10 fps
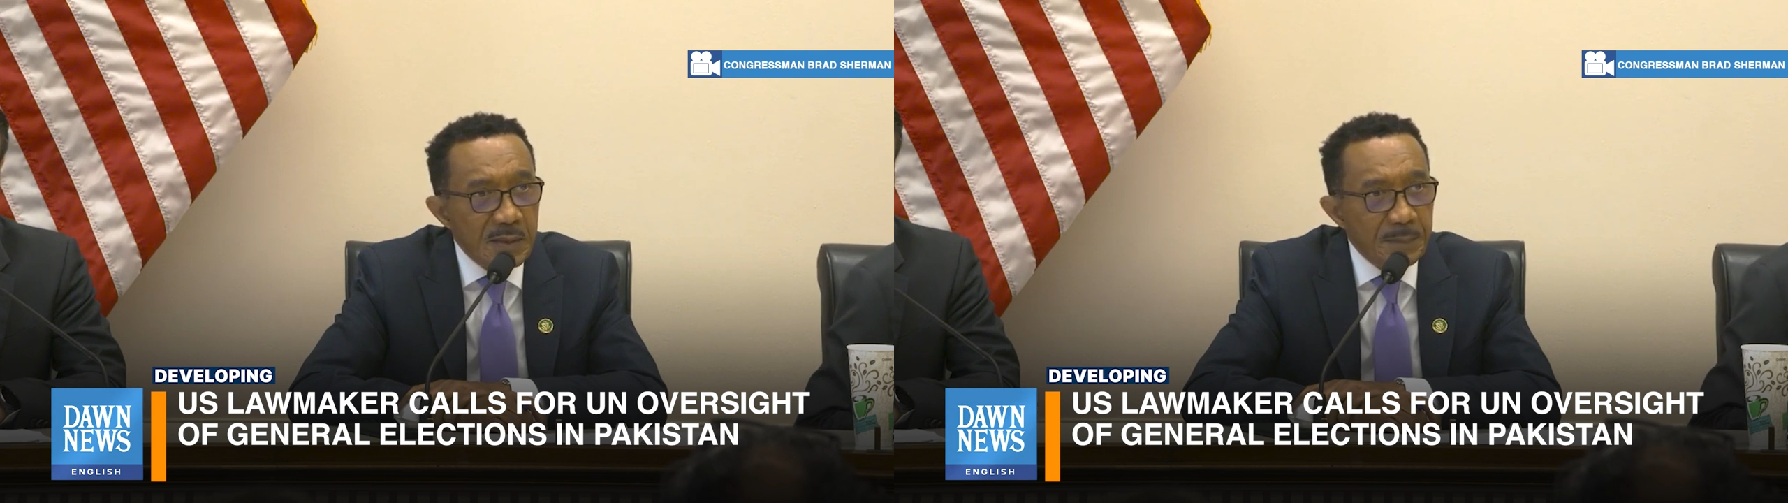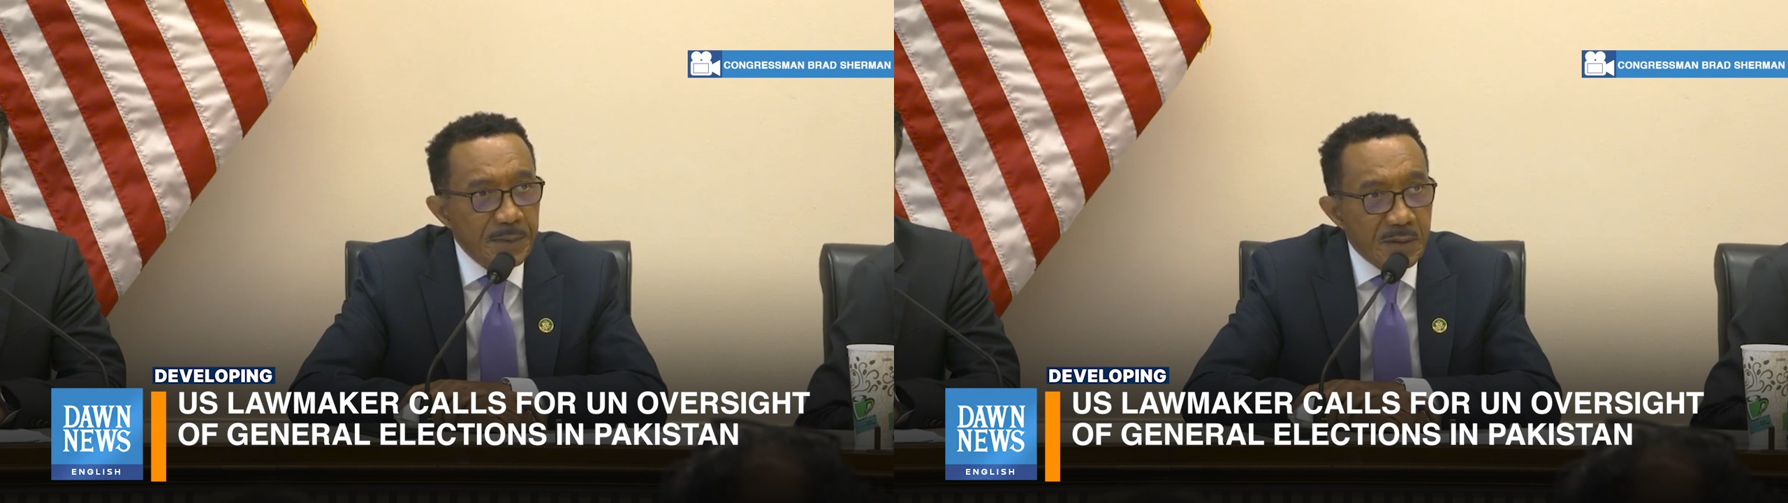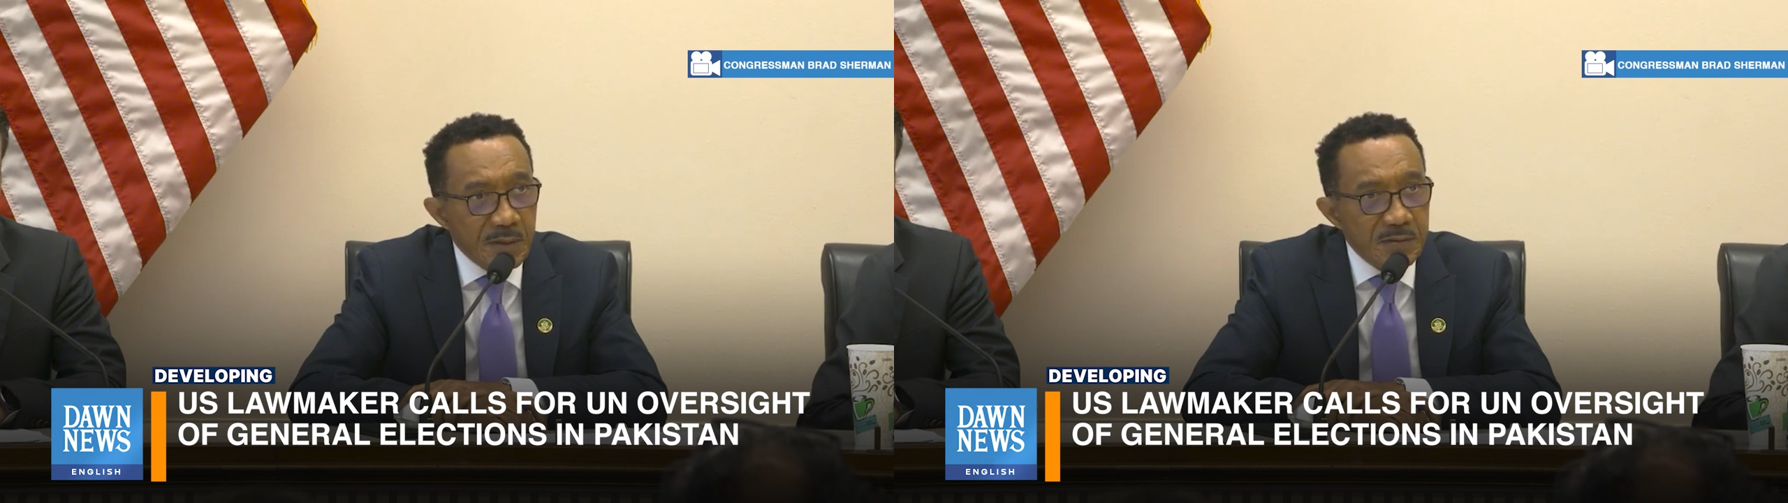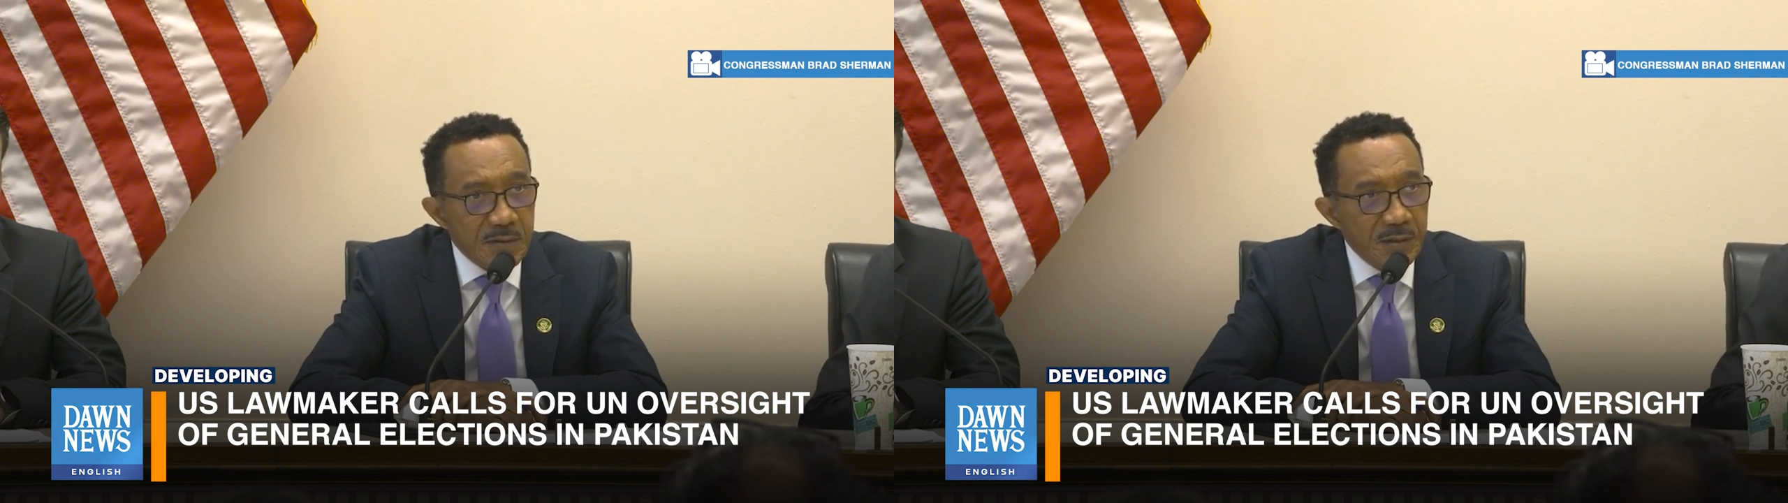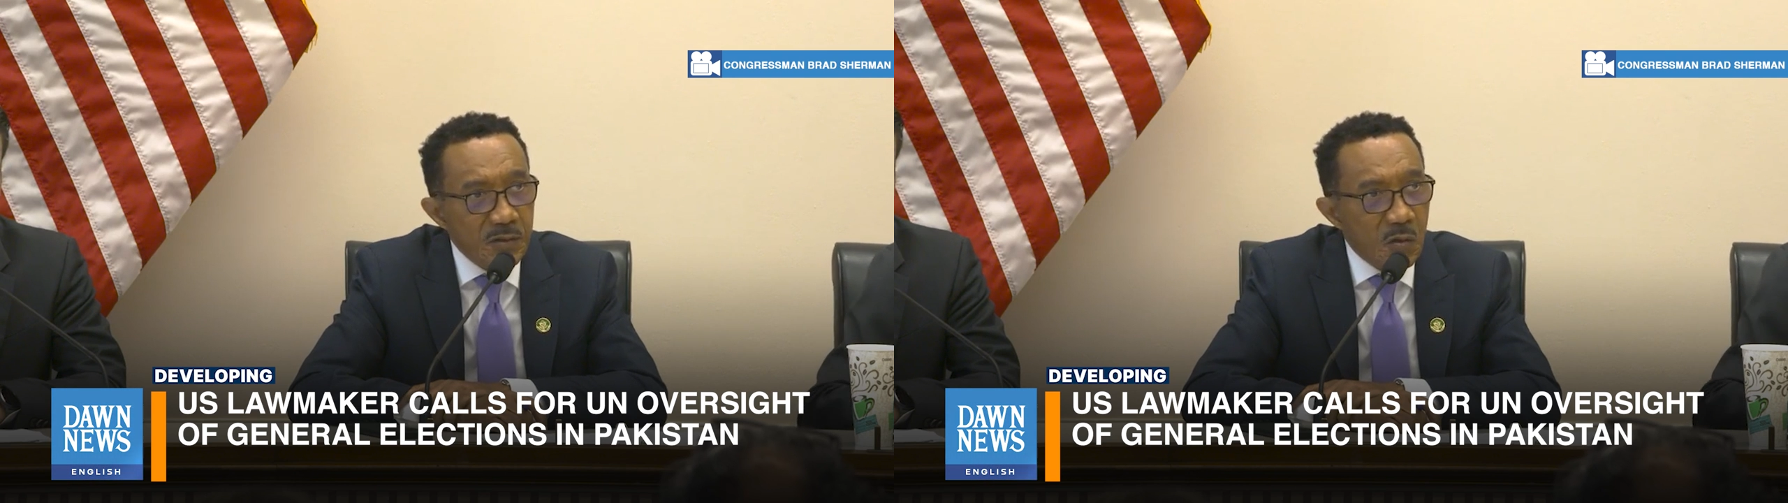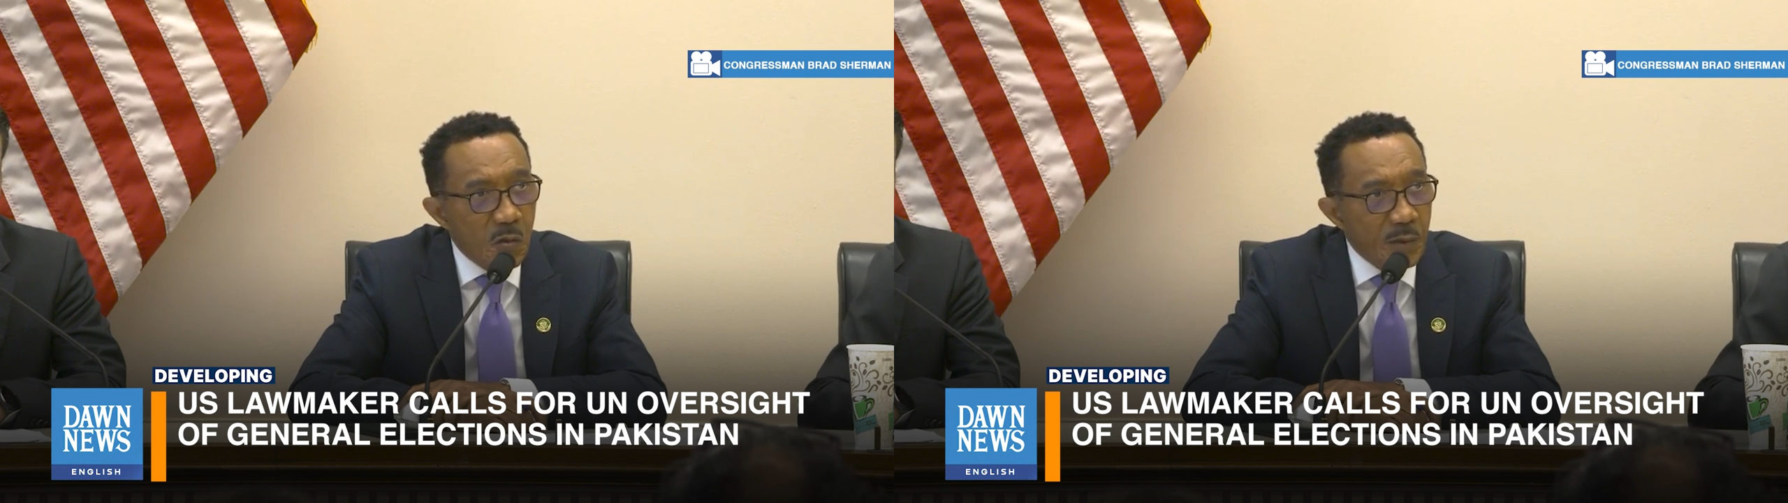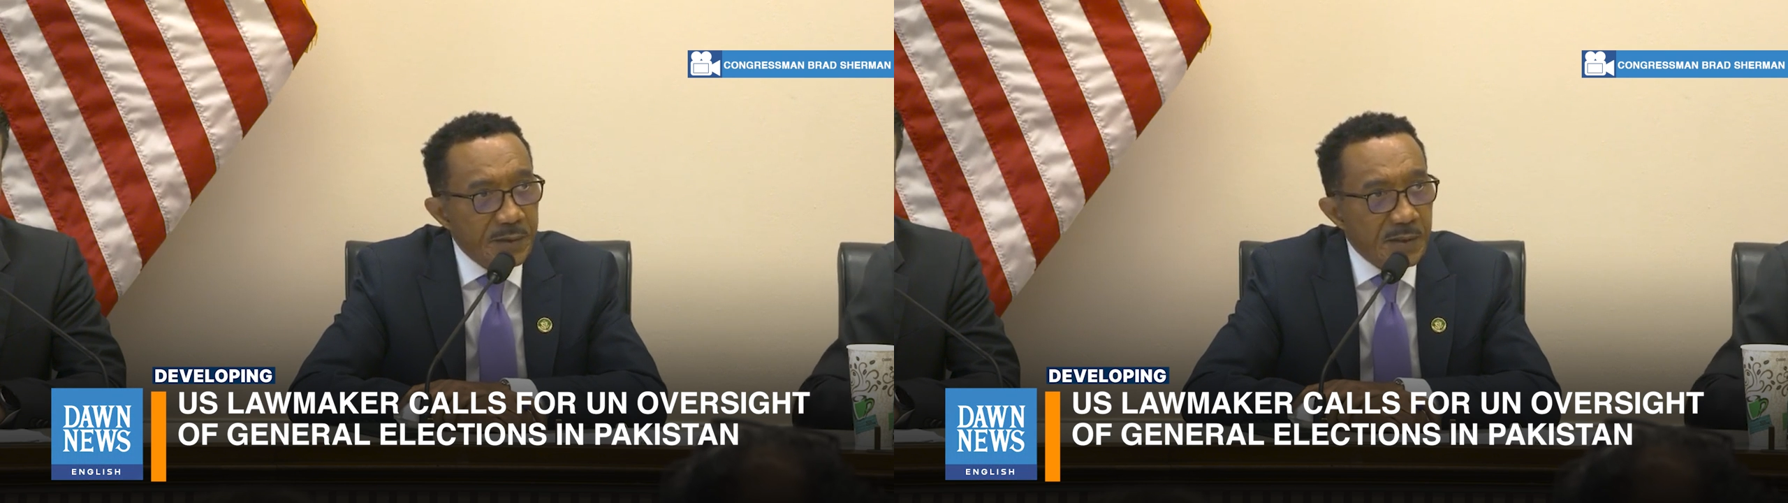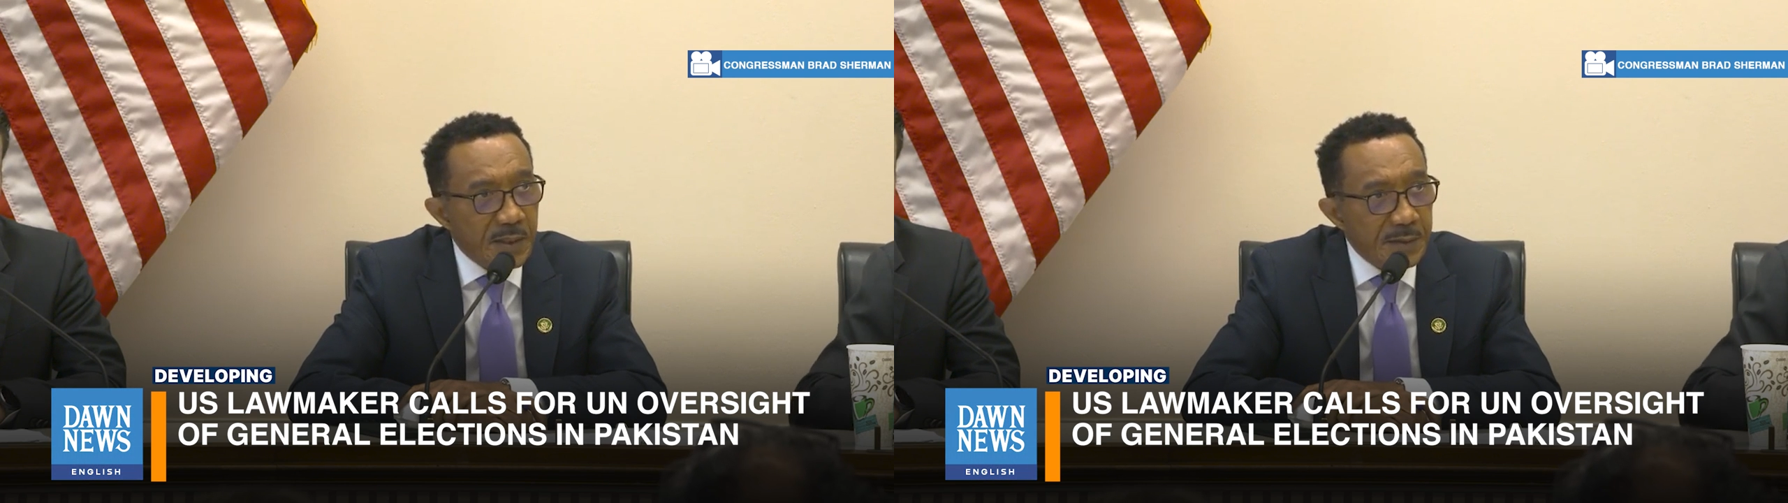because they know
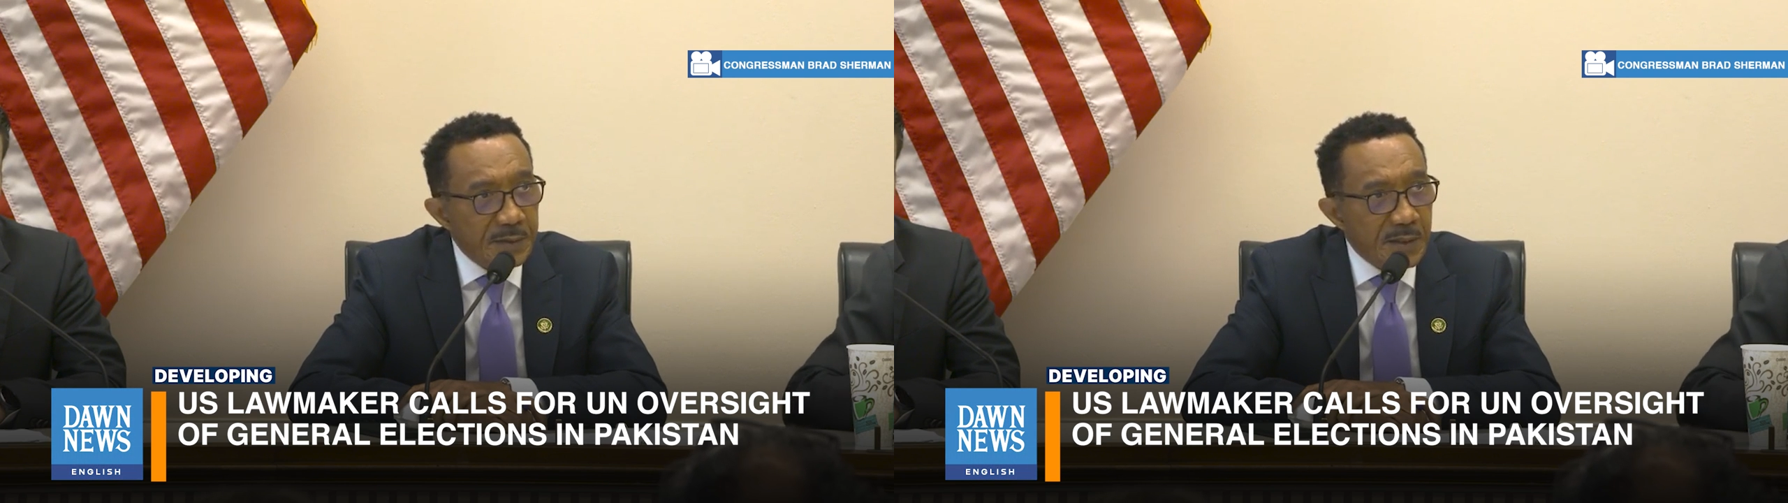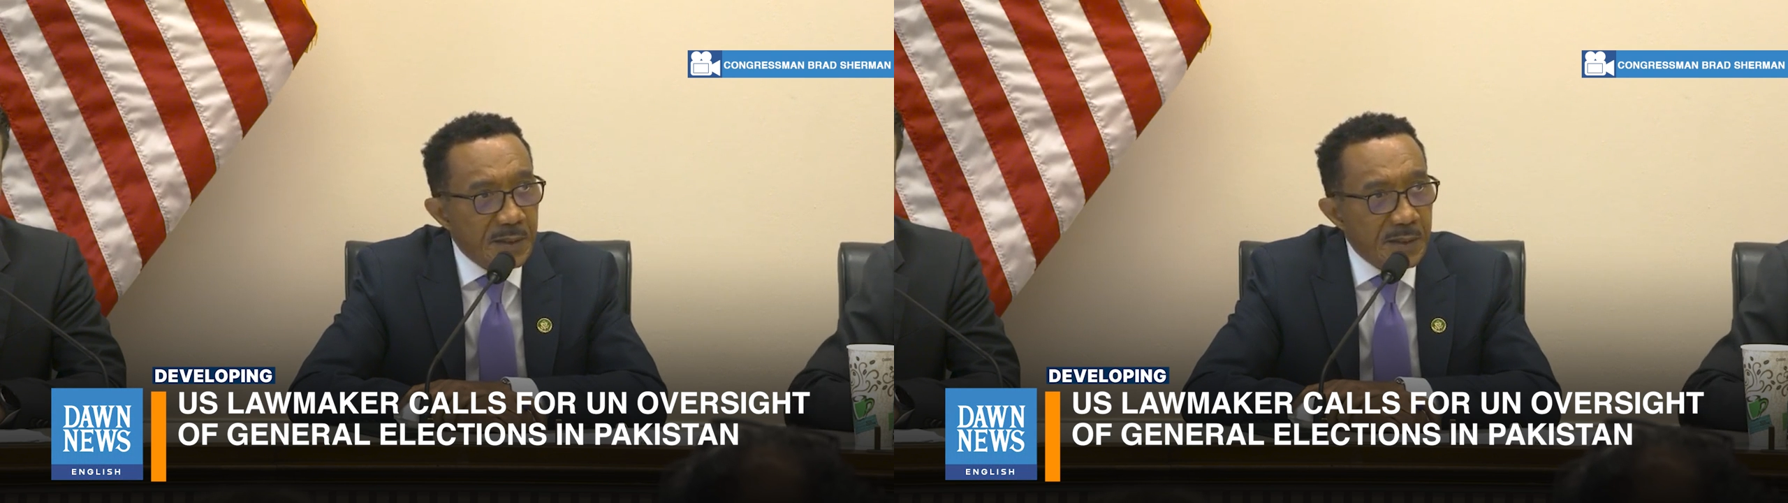what can